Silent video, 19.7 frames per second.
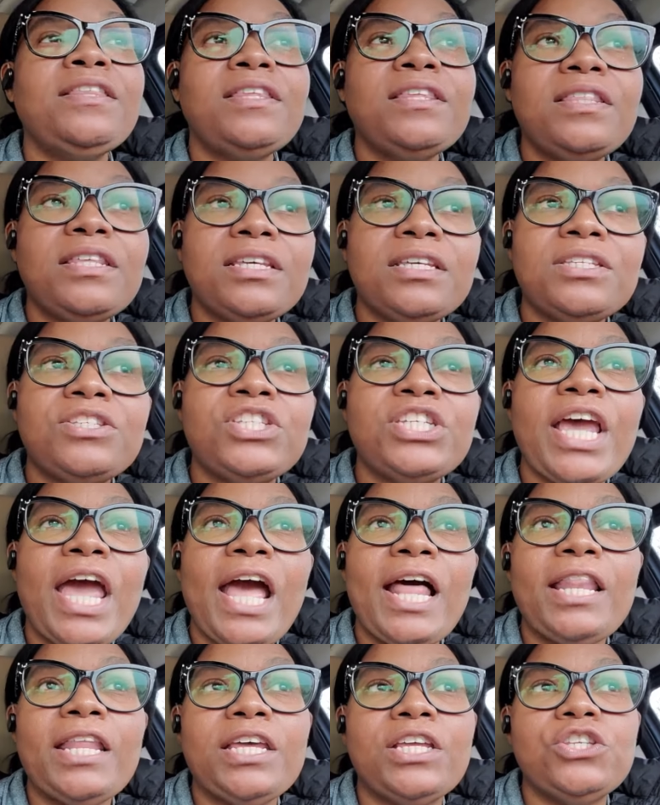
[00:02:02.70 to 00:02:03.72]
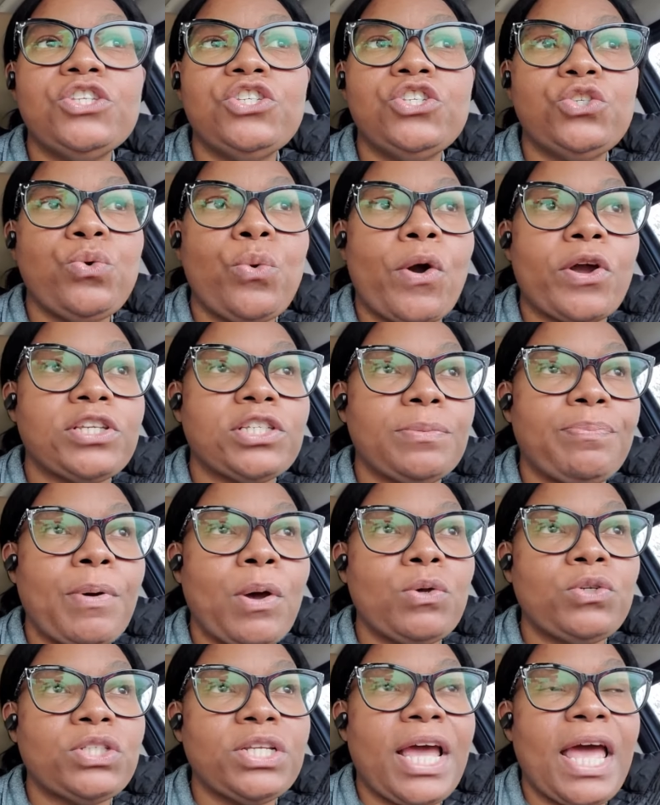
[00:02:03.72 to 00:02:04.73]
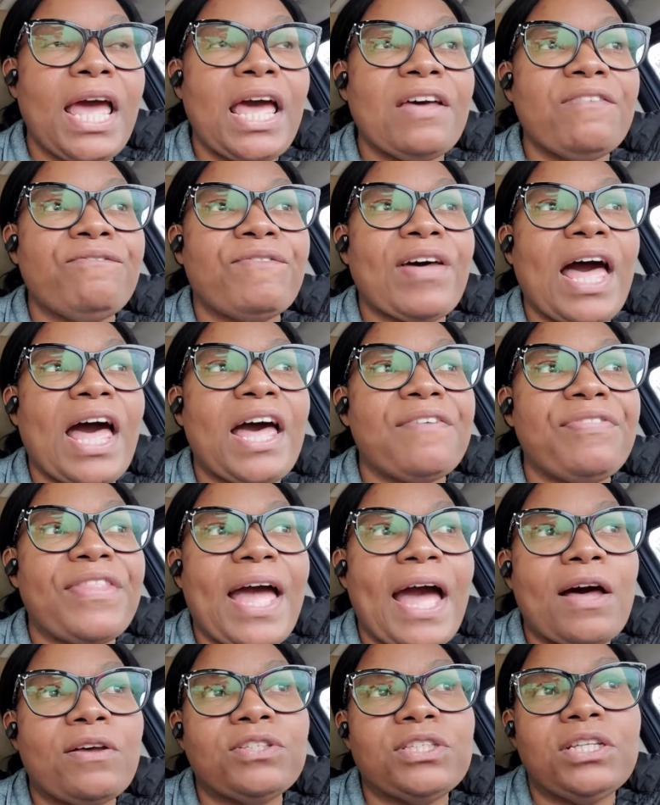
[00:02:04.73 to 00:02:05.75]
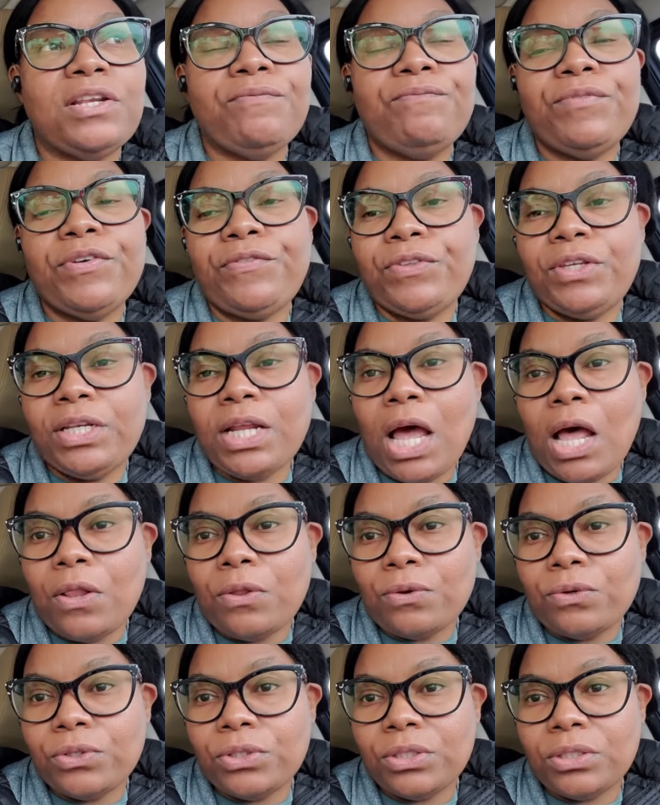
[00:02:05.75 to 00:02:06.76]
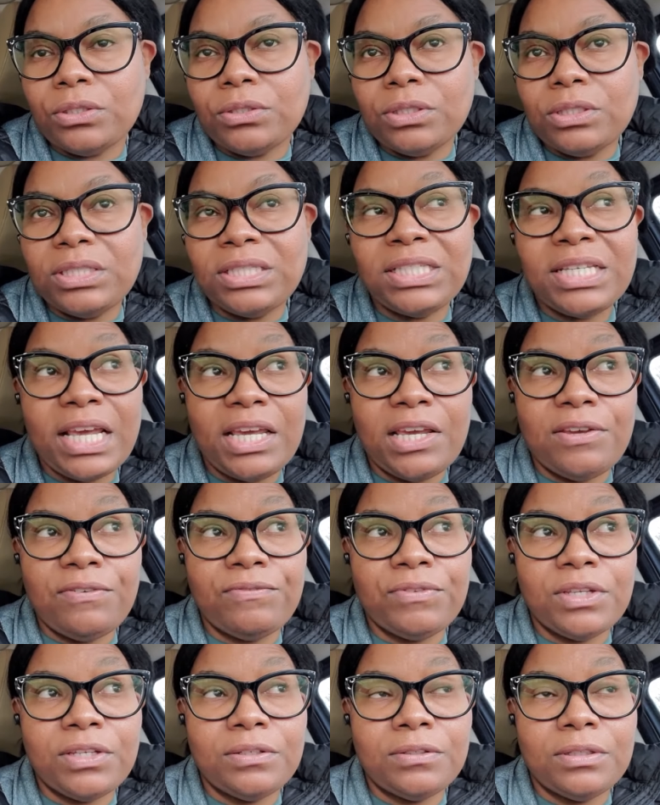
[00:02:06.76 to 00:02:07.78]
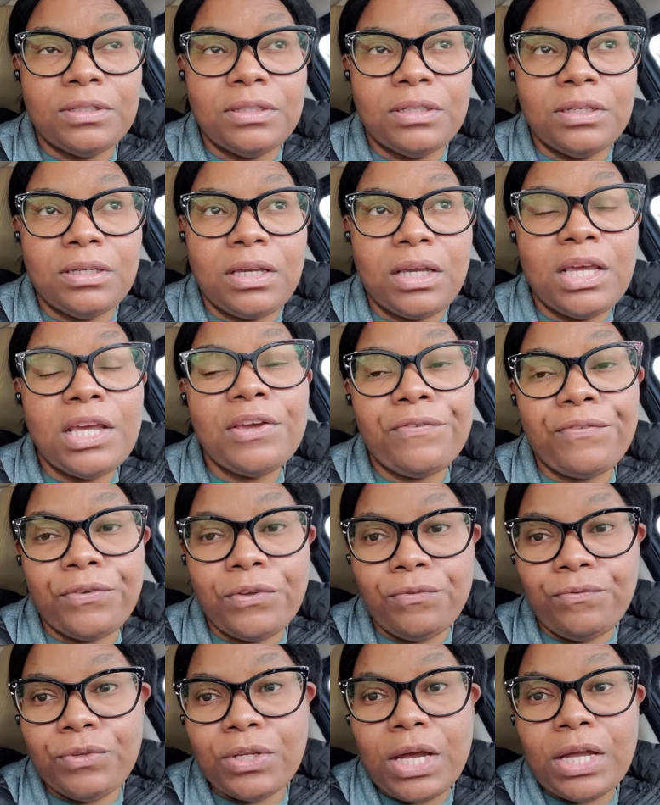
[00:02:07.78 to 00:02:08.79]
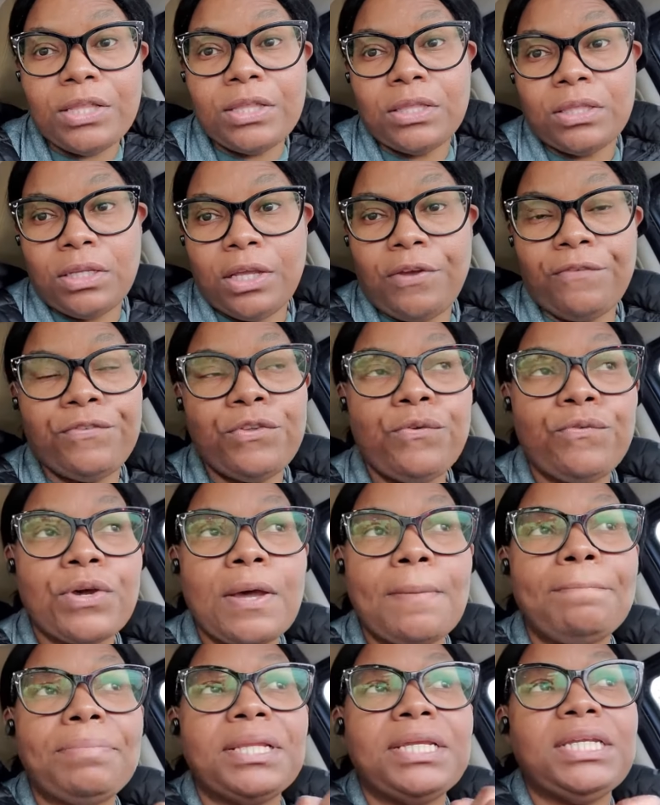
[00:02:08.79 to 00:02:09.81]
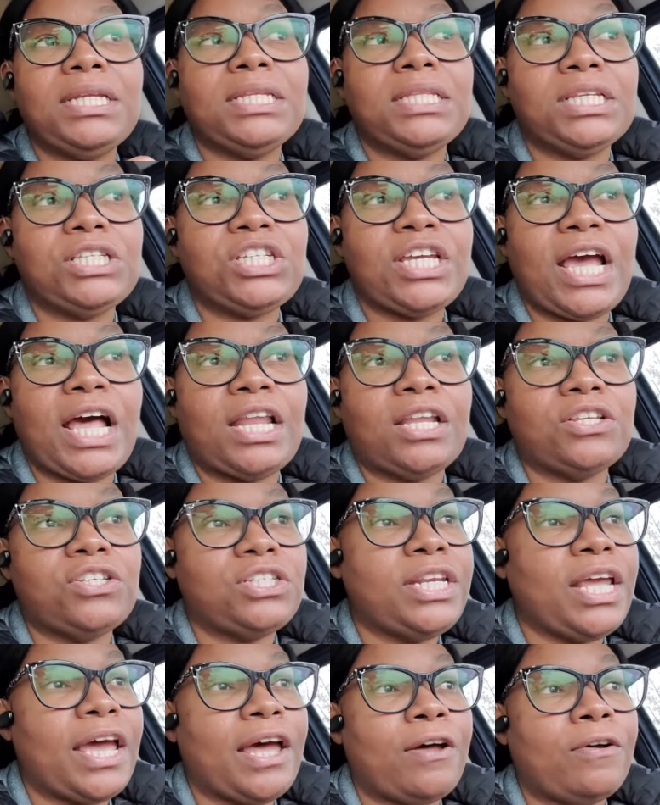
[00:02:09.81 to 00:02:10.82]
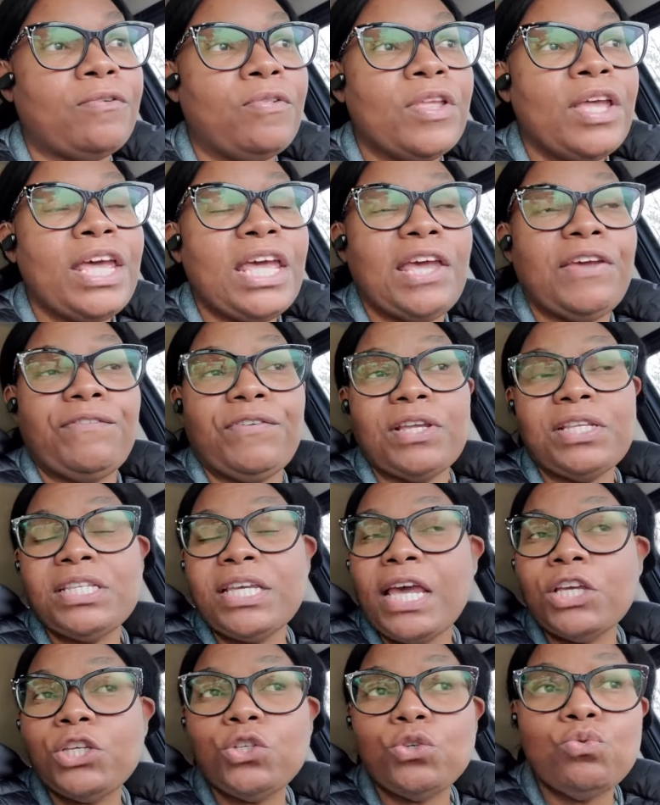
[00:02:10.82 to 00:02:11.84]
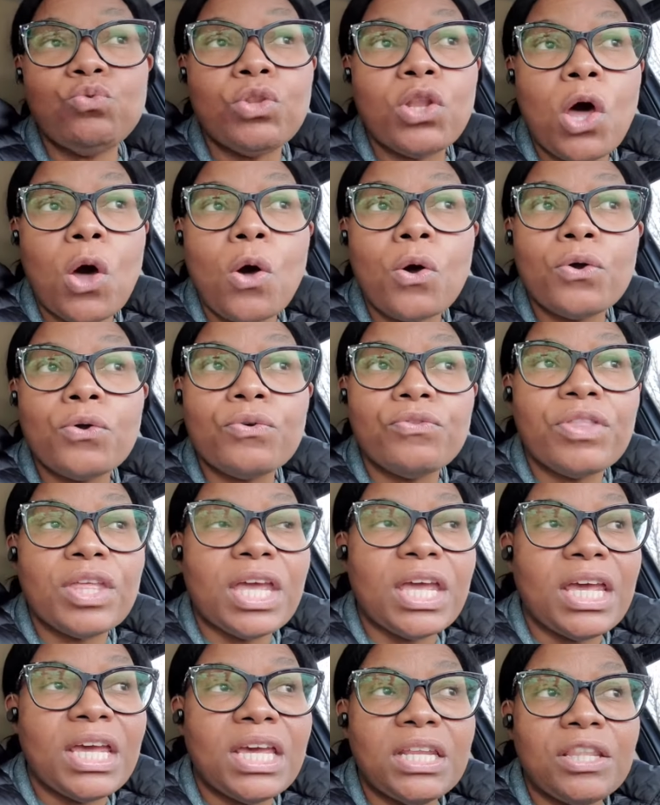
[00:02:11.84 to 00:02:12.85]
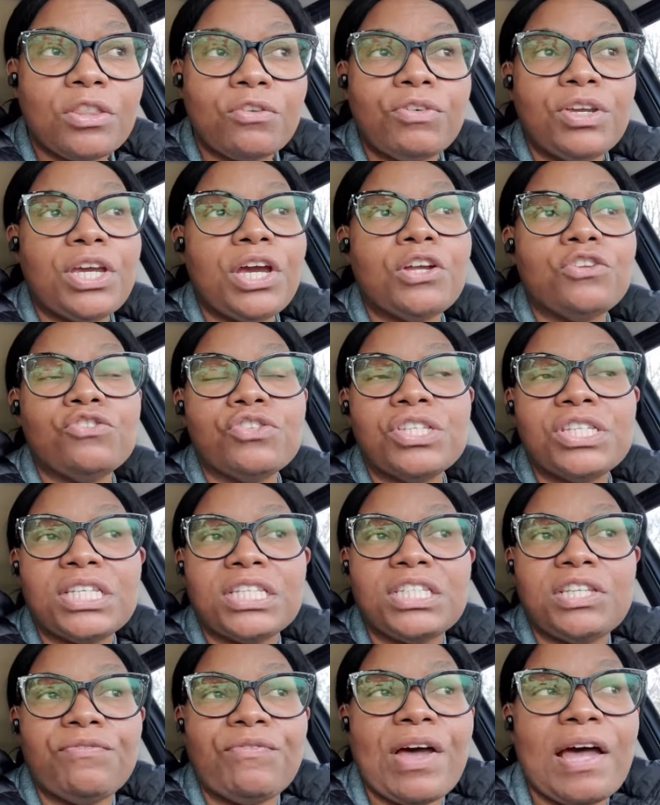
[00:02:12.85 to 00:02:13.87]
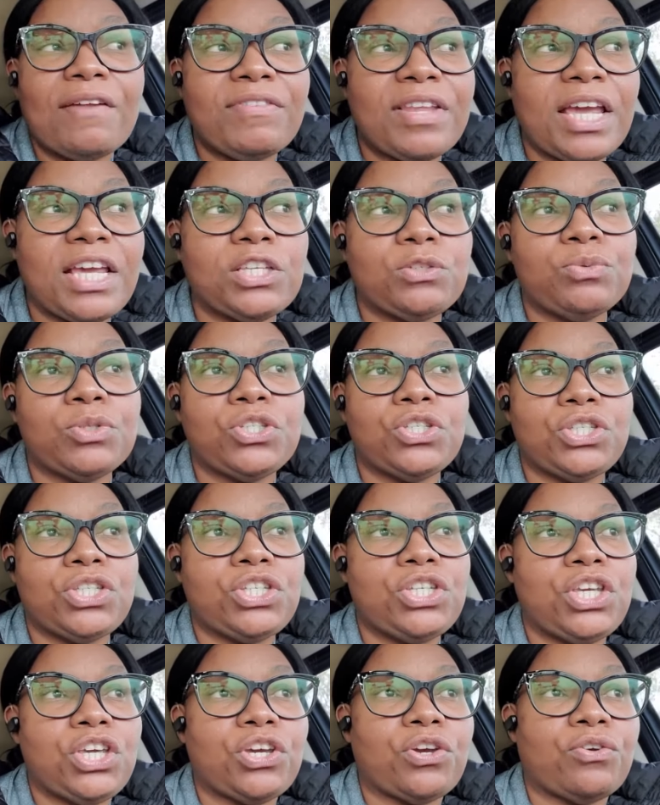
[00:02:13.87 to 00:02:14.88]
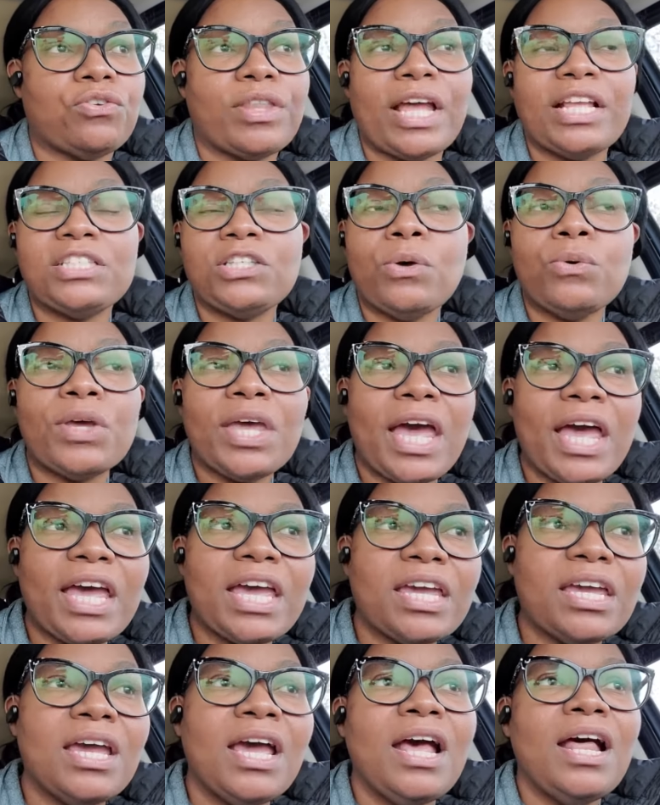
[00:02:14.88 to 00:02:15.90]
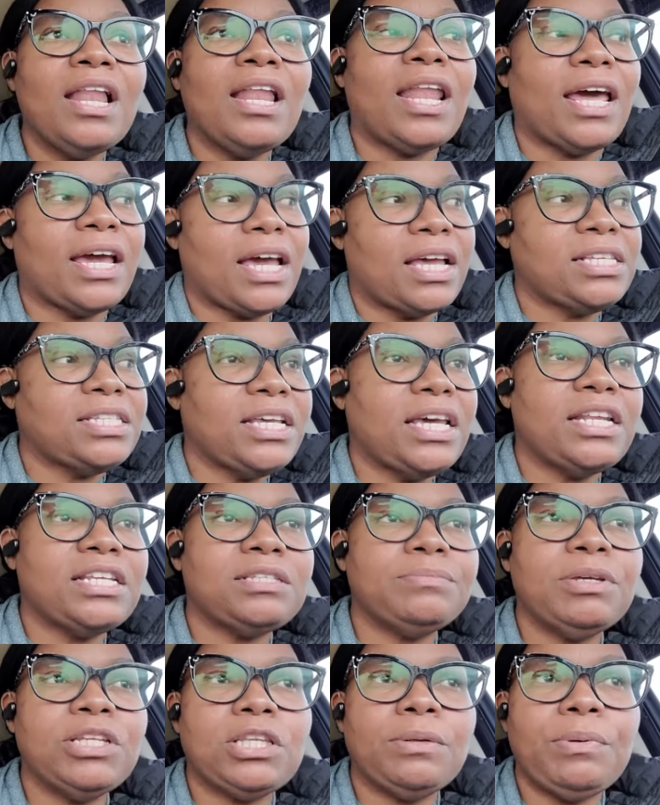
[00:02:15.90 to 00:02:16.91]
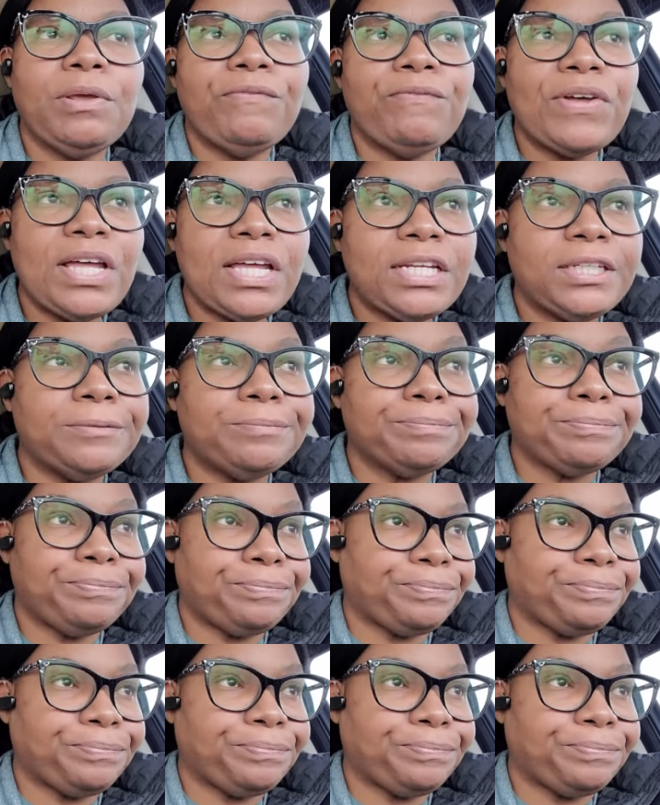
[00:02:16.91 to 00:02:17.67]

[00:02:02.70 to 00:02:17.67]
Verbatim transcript: of the challenge, you are supposed to have $5,050 saved if you've done, if you've completed the challenge. Now, if it takes you longer than 365 days, which is a year, that's okay. Like I said, it's meant to be fun.